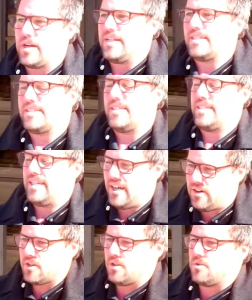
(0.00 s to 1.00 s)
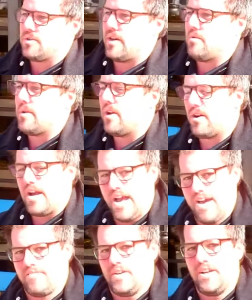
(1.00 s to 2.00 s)
is to tell you that we are
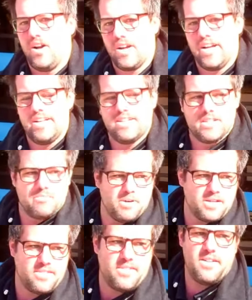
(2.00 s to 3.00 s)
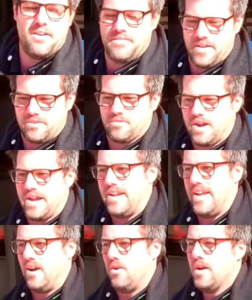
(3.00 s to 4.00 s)
having our end of the month event right
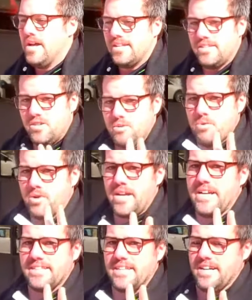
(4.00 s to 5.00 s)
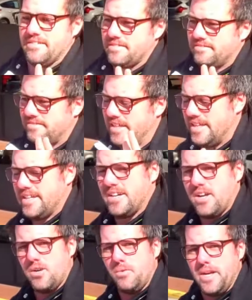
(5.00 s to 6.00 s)
now. Two more days left, ending
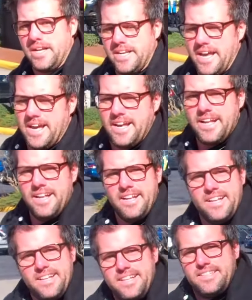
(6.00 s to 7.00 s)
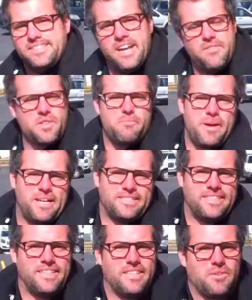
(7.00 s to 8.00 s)
on a weekday. Never the best
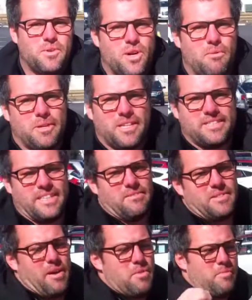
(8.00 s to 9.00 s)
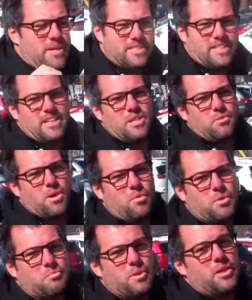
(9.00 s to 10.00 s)
thing in the world, but at the same time, the best thing in the world
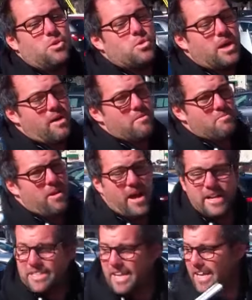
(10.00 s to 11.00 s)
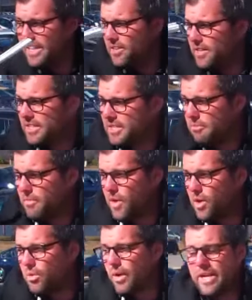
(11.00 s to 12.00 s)
would be you coming by, taking a look at some of our
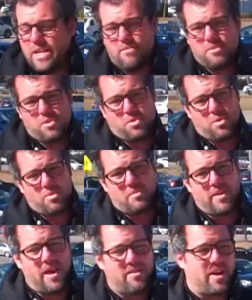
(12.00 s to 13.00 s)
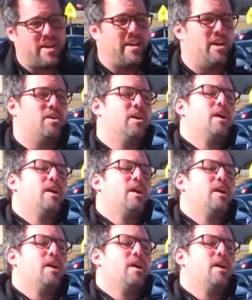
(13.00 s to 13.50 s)
great inventory we've got right now.